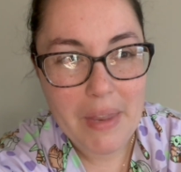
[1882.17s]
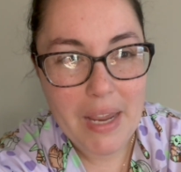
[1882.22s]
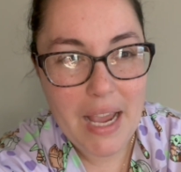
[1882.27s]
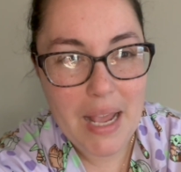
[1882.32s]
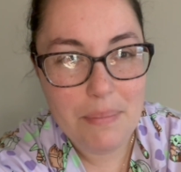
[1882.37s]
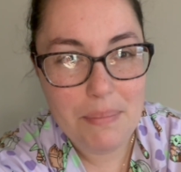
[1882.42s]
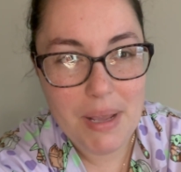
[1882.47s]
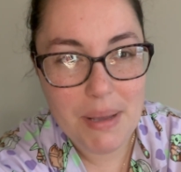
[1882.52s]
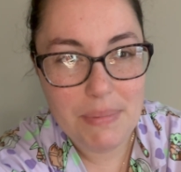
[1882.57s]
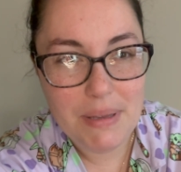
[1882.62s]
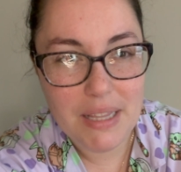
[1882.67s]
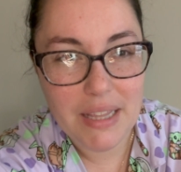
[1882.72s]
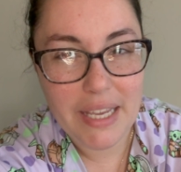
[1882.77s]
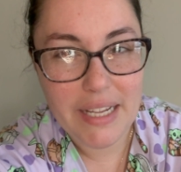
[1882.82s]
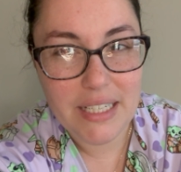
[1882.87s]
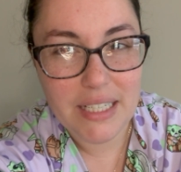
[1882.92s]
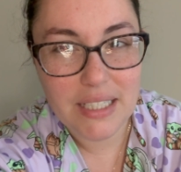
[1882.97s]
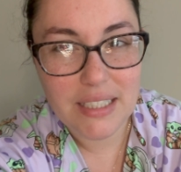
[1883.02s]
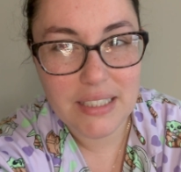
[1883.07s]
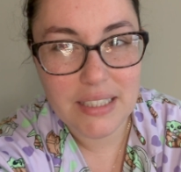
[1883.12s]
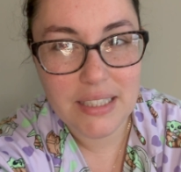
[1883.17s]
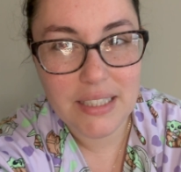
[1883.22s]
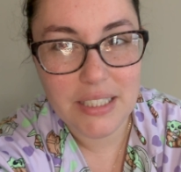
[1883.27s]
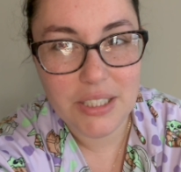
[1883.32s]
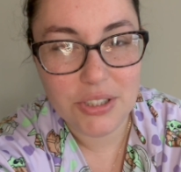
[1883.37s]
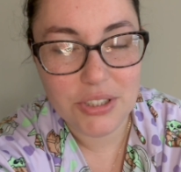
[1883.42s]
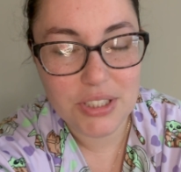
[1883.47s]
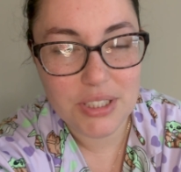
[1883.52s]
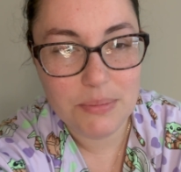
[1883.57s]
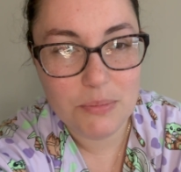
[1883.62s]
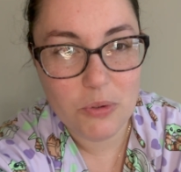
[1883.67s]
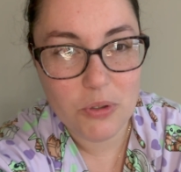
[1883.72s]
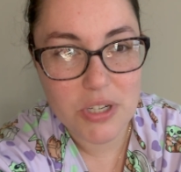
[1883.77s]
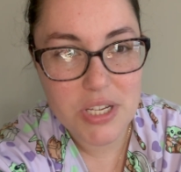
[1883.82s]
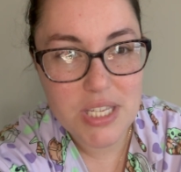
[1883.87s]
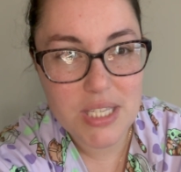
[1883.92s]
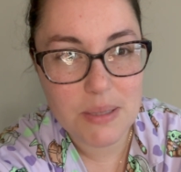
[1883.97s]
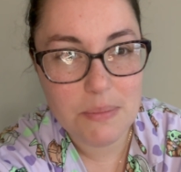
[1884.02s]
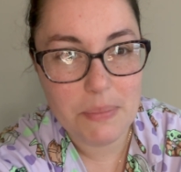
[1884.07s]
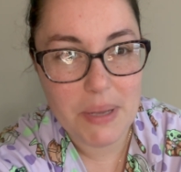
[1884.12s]
and maybe like clear some more
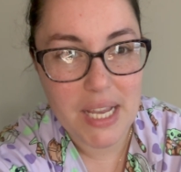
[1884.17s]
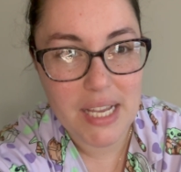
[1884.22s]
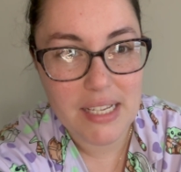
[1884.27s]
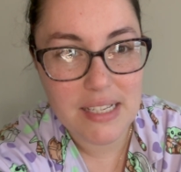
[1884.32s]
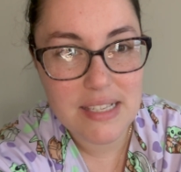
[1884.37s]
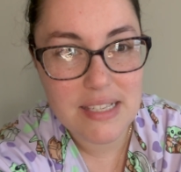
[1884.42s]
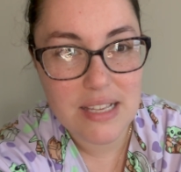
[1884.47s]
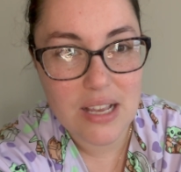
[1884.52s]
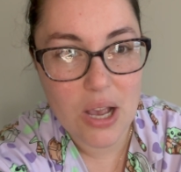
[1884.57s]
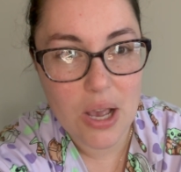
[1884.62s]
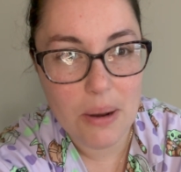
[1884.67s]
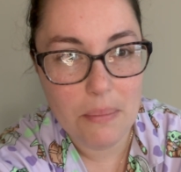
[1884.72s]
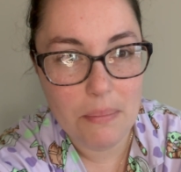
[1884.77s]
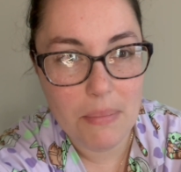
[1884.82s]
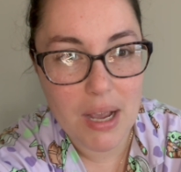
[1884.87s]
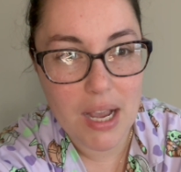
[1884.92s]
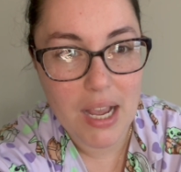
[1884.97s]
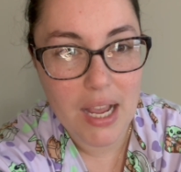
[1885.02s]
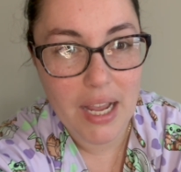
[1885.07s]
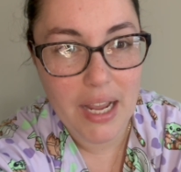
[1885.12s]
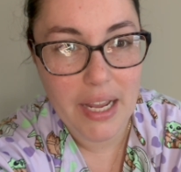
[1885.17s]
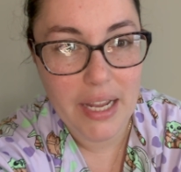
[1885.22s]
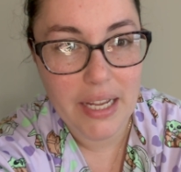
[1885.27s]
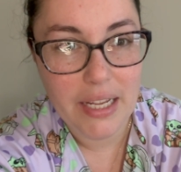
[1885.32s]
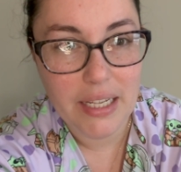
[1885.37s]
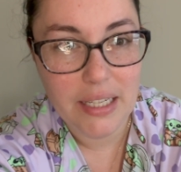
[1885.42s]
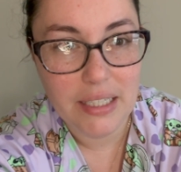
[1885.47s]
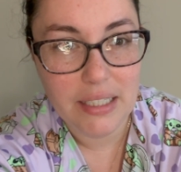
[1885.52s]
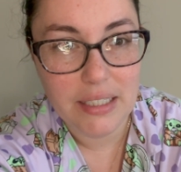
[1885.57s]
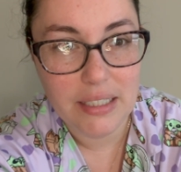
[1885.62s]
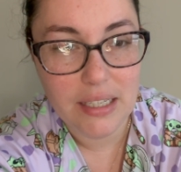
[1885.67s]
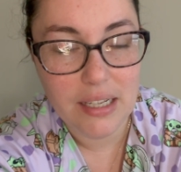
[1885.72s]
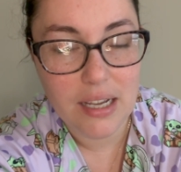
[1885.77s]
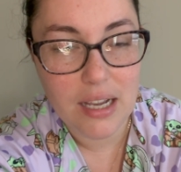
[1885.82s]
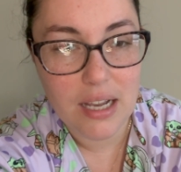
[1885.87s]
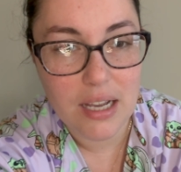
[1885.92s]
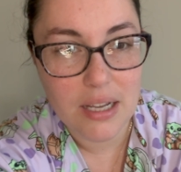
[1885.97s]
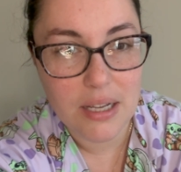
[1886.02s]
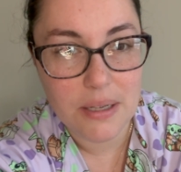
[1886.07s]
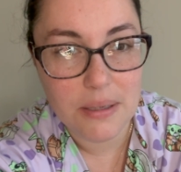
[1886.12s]
space on my,
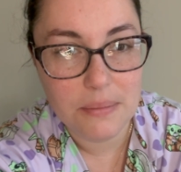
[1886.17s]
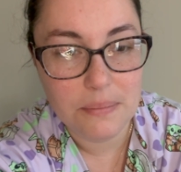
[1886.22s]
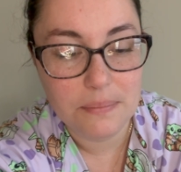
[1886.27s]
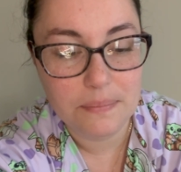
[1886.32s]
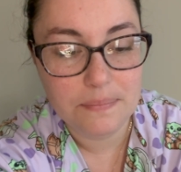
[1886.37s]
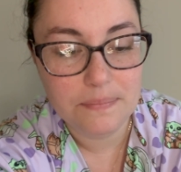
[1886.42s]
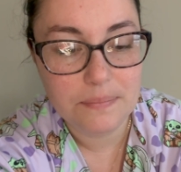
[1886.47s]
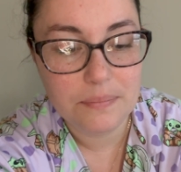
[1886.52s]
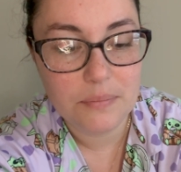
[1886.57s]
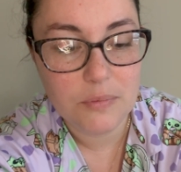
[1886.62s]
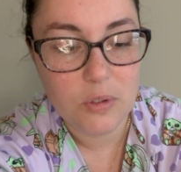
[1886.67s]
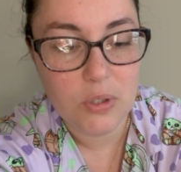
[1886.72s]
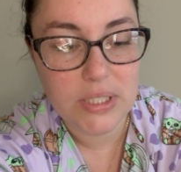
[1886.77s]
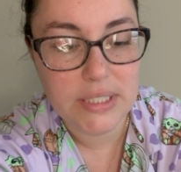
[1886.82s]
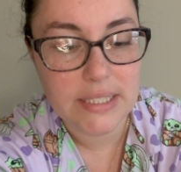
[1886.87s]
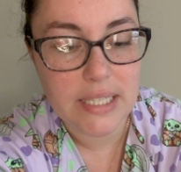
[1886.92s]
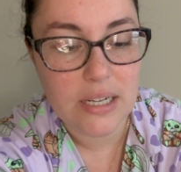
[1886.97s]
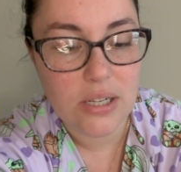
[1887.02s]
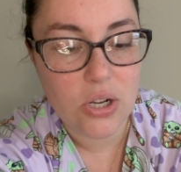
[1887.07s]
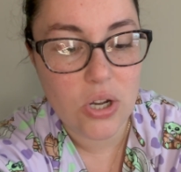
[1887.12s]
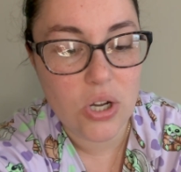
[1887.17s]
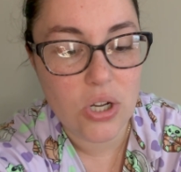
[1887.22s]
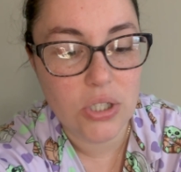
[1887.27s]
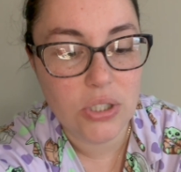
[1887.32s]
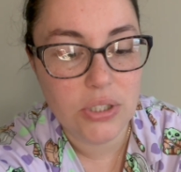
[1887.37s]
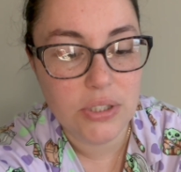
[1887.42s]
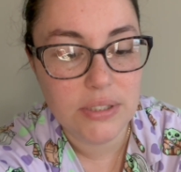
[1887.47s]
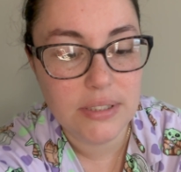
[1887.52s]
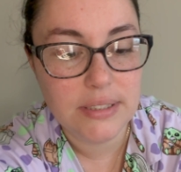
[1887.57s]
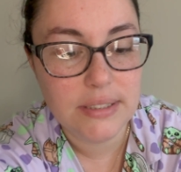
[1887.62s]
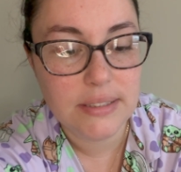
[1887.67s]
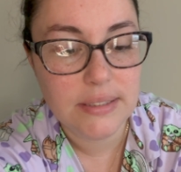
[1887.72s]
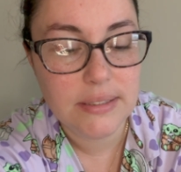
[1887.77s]
what is that called?